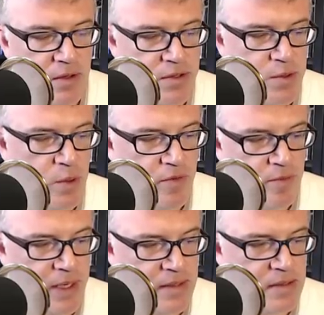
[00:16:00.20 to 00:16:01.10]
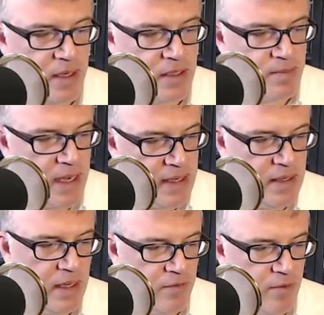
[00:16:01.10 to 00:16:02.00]
School of Rabbinic Studies, my
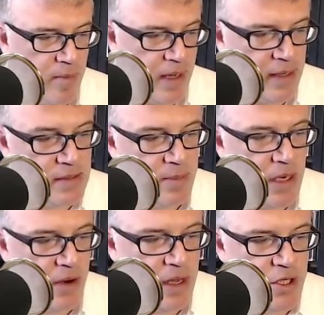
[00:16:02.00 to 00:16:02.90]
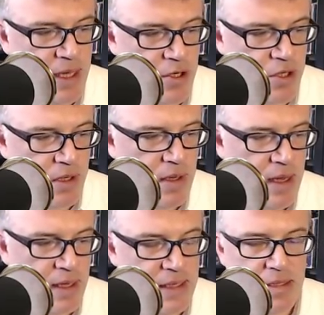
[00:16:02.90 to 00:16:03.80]
dean for my seminary education,
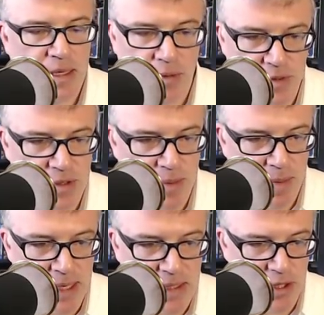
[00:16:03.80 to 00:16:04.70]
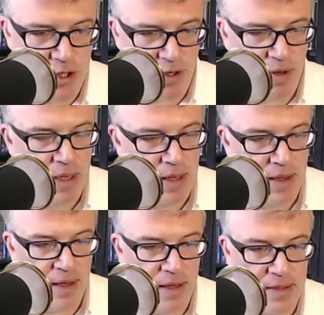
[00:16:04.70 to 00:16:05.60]
continues to be my teacher
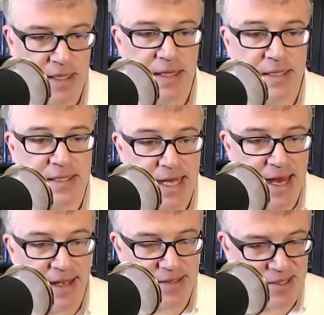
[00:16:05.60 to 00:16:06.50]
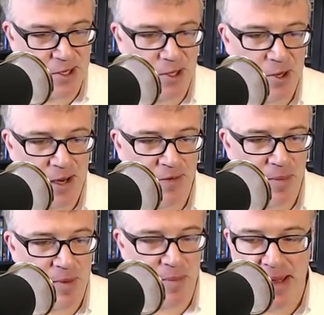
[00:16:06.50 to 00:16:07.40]
to this day, still learning
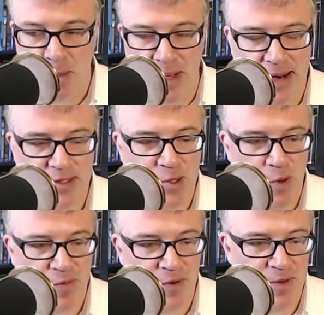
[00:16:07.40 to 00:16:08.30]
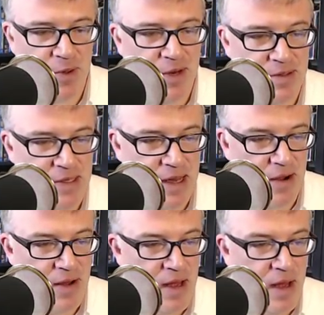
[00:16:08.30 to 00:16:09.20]
from him, been out of school for a few years
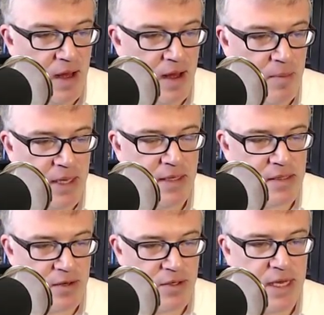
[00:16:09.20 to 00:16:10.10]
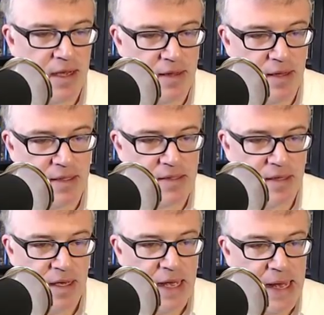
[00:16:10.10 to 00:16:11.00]
now, but he's undertaken
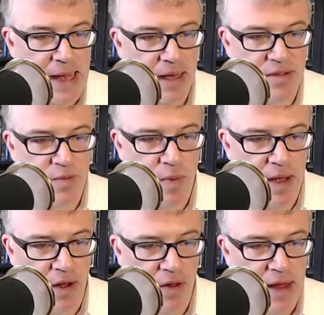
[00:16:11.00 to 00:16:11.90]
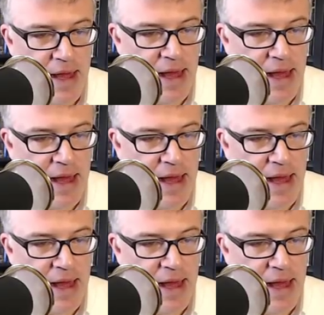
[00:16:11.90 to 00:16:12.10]
this as well.